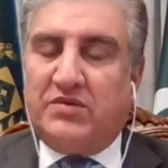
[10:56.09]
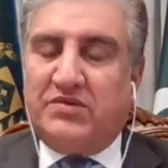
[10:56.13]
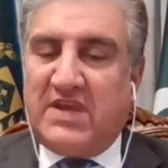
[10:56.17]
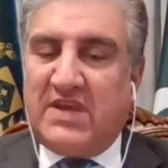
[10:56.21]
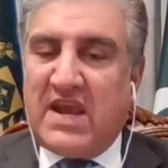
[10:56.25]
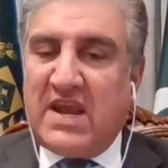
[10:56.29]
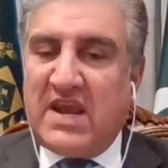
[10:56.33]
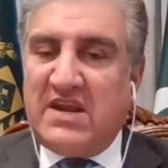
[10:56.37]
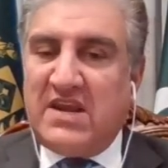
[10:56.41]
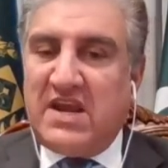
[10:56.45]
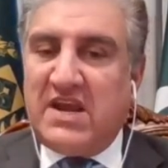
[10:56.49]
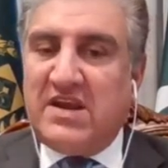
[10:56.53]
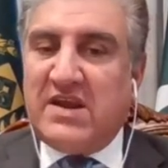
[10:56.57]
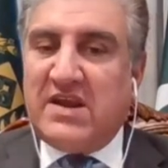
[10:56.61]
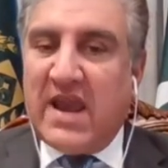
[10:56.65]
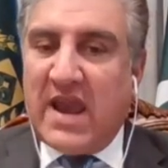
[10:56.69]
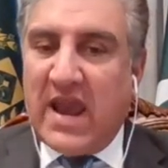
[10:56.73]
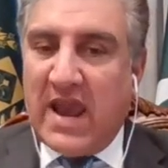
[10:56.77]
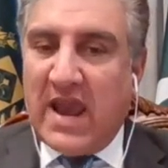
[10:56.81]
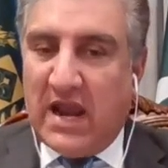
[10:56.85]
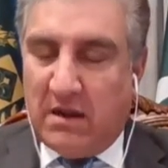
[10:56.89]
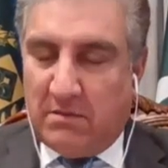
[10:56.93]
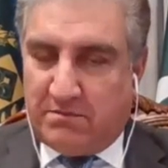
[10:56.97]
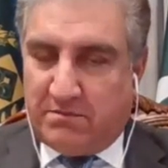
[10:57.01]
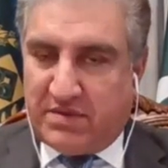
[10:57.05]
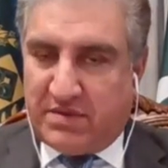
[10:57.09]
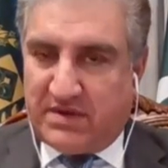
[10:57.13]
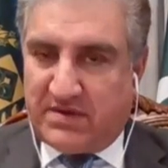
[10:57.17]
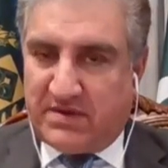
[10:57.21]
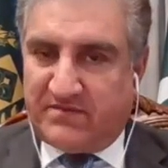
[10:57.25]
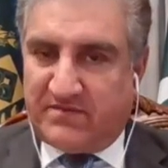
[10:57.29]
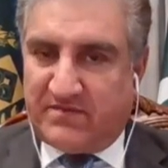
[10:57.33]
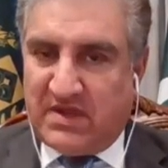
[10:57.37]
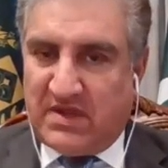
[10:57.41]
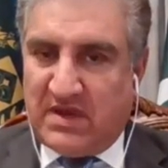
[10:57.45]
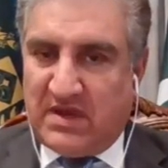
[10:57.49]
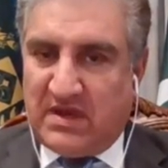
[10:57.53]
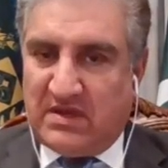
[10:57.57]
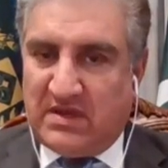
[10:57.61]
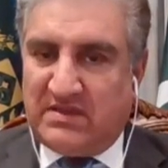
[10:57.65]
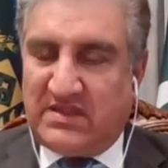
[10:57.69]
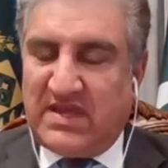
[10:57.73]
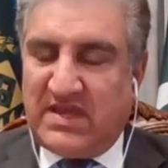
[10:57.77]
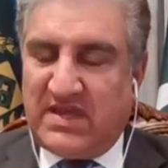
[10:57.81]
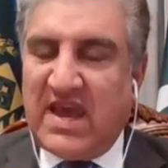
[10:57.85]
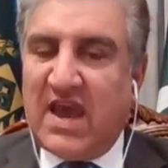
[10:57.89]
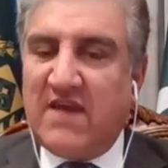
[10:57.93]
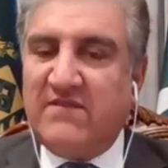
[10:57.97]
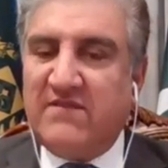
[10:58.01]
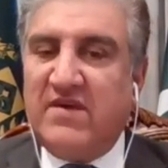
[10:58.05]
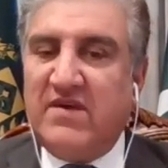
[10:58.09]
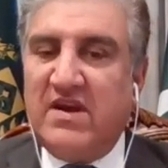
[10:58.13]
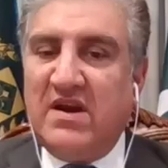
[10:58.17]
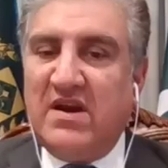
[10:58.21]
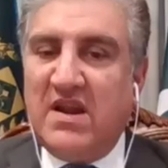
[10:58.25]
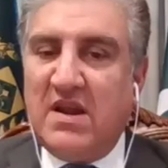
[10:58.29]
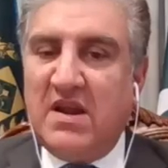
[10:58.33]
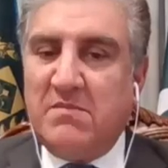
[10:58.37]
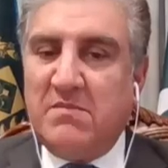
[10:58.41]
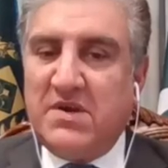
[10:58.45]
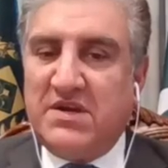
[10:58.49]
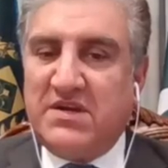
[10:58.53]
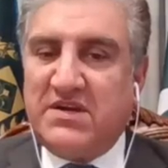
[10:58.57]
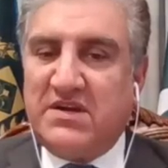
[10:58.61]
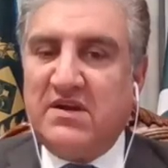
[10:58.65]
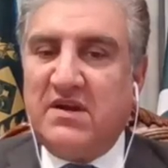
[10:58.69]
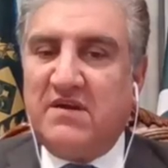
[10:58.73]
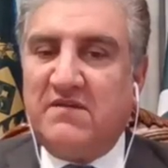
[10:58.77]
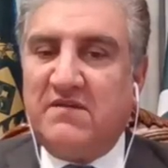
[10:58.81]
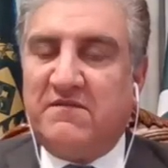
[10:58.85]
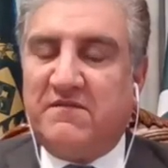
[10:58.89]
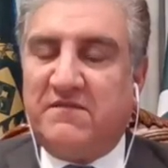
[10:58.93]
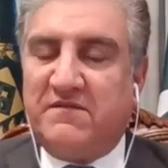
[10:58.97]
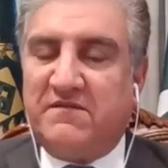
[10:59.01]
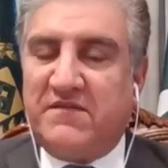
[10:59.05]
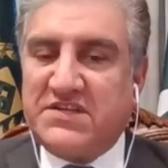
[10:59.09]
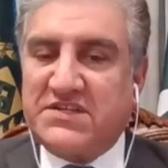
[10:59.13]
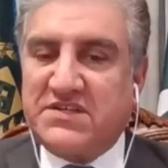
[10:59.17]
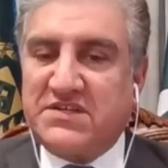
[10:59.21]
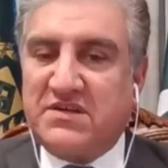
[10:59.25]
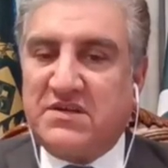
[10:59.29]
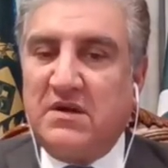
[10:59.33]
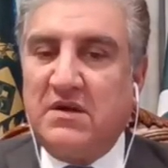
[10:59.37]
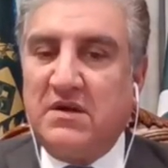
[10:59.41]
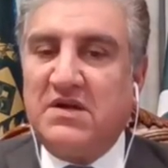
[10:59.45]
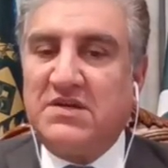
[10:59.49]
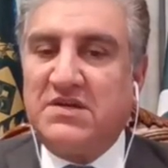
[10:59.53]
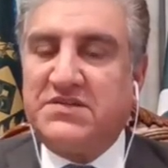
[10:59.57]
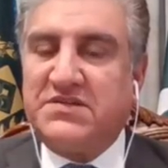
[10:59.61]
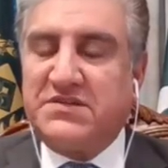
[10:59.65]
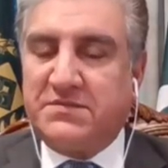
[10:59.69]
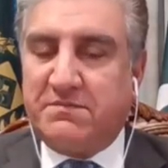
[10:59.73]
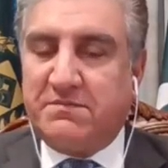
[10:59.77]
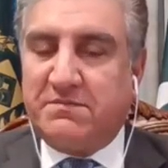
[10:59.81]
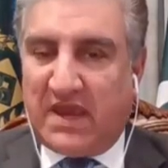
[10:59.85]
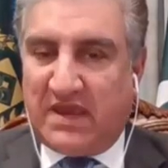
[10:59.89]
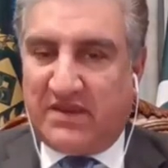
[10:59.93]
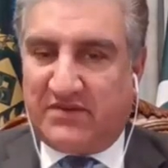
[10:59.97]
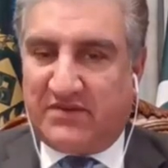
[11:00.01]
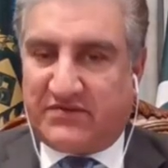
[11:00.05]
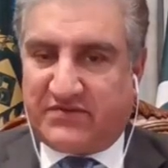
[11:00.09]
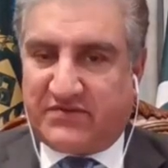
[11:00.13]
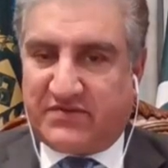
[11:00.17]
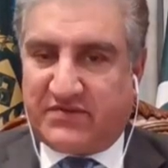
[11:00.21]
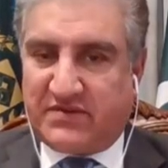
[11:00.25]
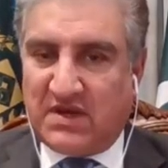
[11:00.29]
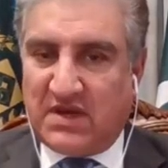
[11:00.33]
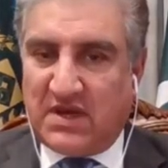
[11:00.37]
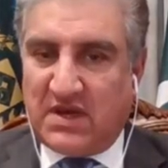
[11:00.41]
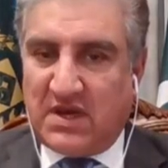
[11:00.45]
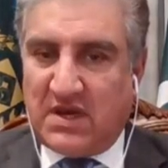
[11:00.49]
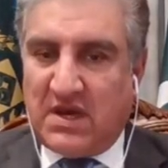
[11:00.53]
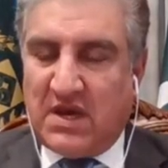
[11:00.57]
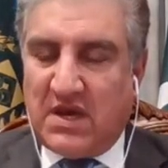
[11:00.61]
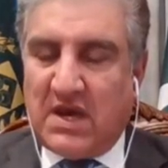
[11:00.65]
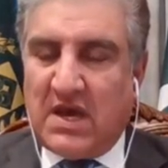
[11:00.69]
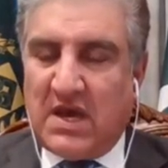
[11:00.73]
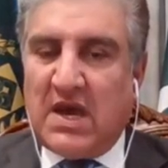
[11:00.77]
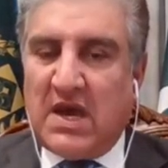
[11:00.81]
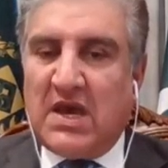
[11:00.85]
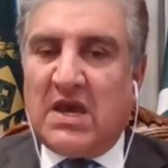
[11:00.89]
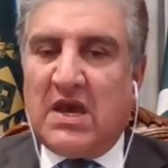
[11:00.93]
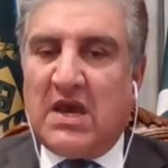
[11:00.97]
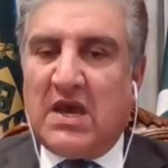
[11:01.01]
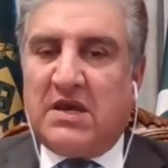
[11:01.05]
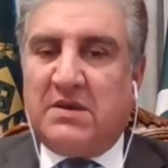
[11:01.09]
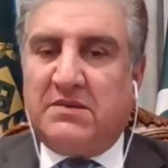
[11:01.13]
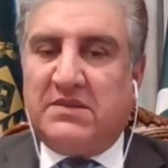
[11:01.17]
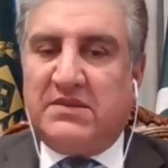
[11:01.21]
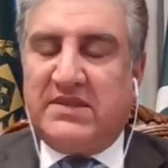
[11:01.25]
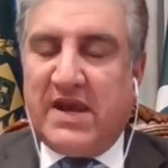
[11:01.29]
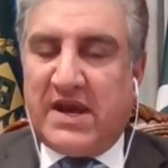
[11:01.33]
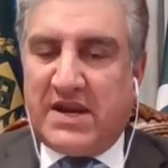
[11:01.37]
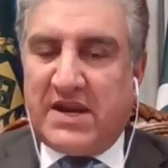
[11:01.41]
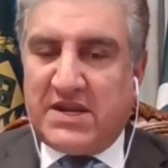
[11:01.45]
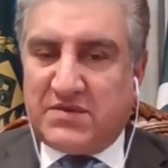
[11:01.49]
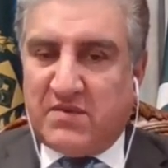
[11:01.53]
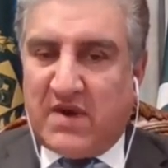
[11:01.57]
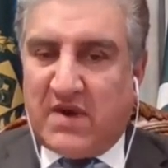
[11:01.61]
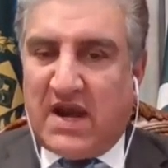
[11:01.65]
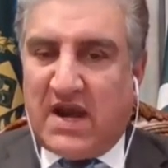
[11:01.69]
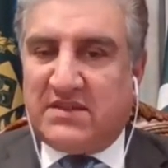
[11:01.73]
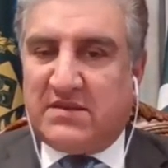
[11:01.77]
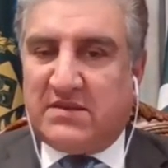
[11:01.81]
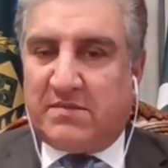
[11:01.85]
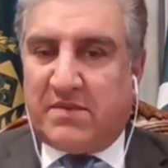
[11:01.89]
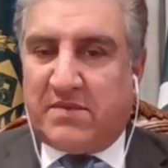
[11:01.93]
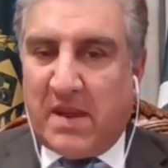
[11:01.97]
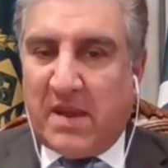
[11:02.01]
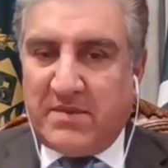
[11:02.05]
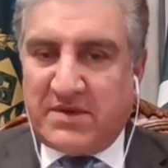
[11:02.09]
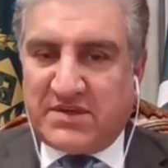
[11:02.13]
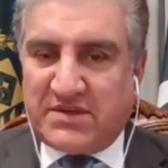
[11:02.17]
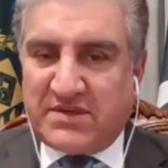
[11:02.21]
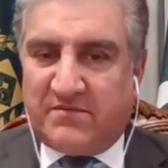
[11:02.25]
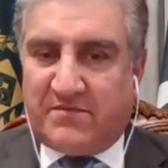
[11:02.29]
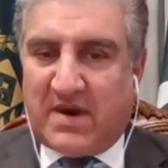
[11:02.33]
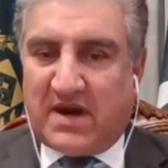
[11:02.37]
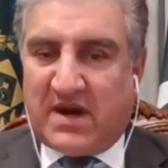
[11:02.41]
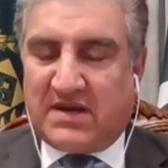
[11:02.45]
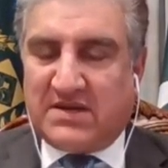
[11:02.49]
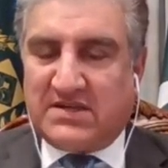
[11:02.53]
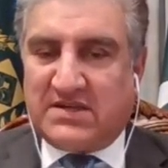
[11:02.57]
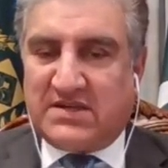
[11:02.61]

They need help. They have limited fiscal space. That is why the Prime Minister of